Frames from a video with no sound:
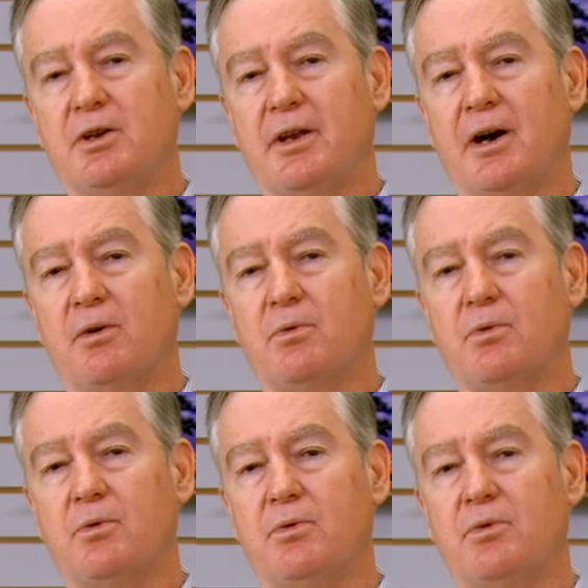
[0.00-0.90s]
Now,
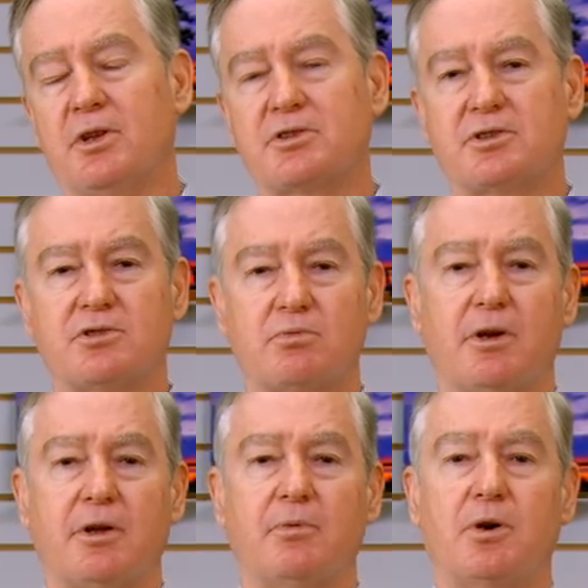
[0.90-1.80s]
this is
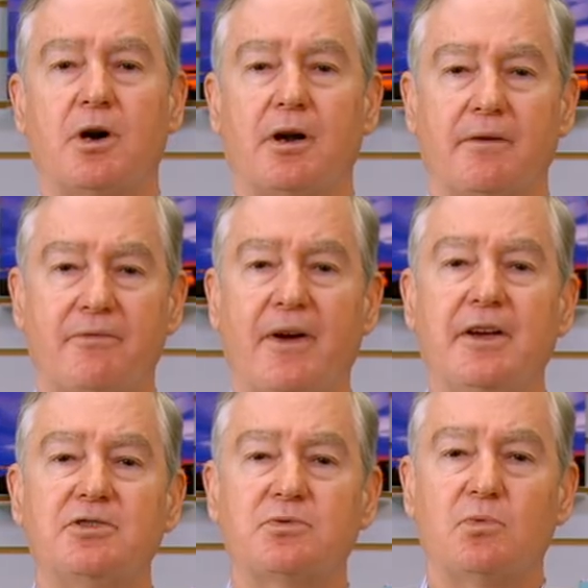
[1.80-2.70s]
really, we'll call it
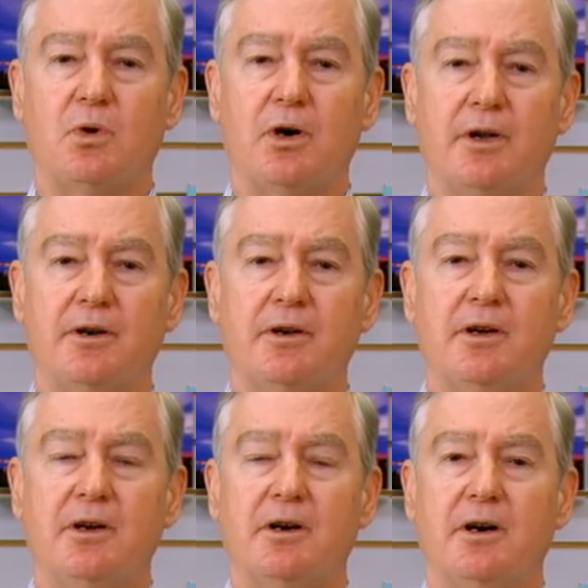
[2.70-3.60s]
phase one
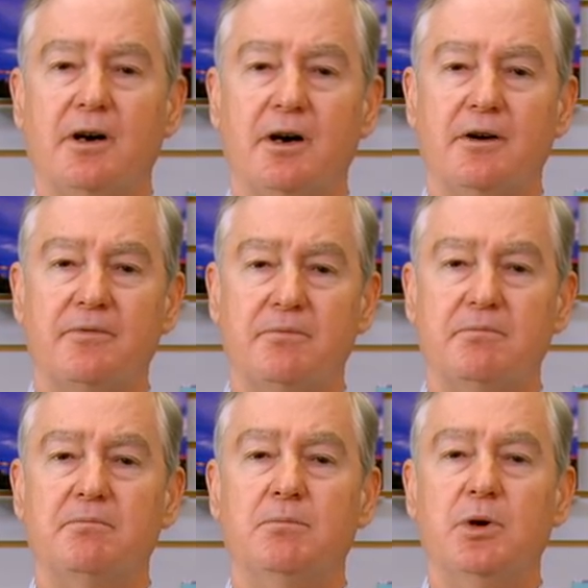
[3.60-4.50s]
of
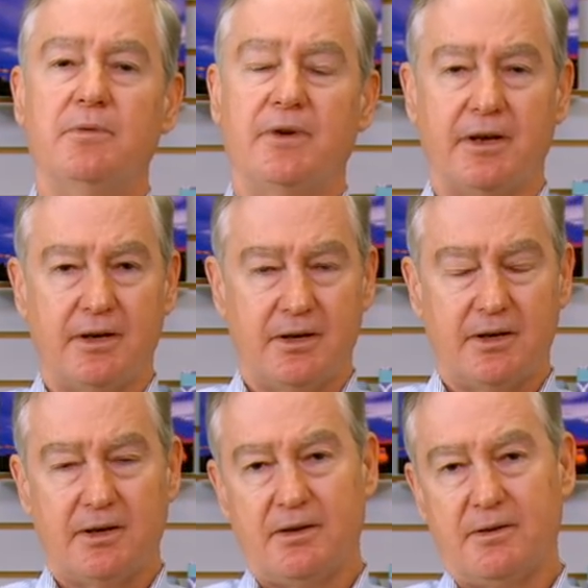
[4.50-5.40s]
moving
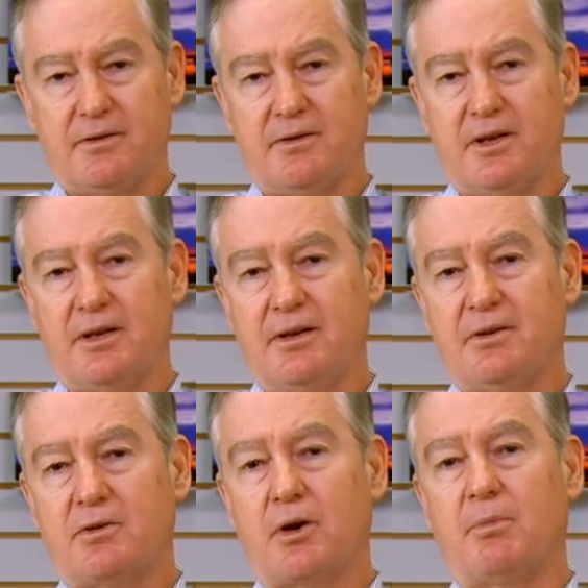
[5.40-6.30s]
the
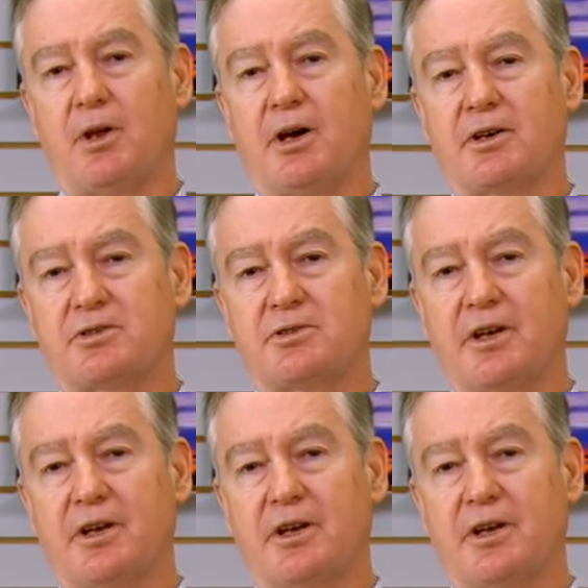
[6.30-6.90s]
ChromaLuxe